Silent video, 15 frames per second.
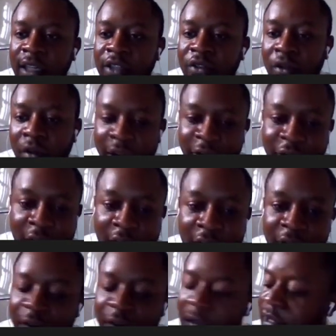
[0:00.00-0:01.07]

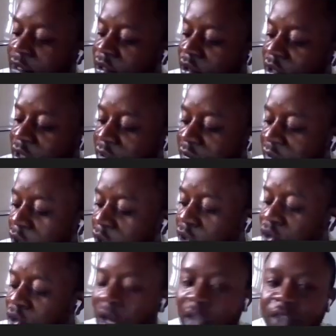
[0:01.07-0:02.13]
geographer find it so
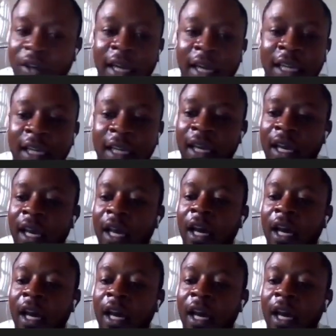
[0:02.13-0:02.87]
difficult to actually